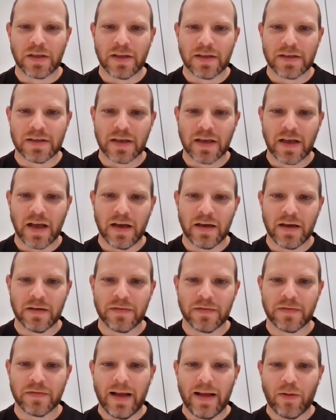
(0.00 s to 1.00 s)
it's the kind
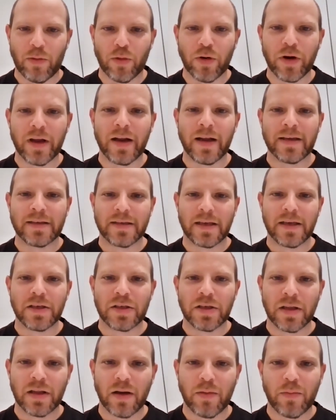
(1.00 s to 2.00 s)
of
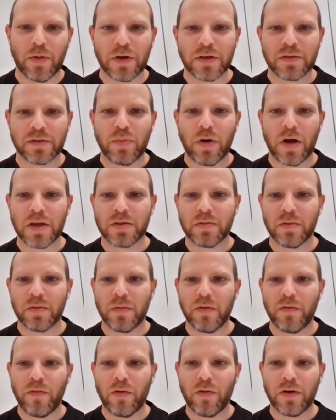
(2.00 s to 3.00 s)
organization that wasn't possible
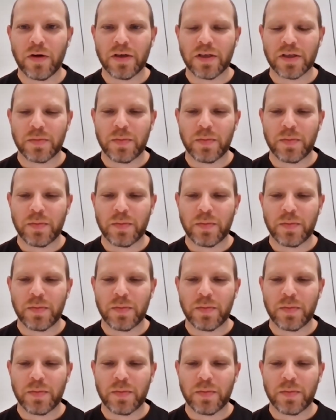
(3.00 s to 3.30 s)
before just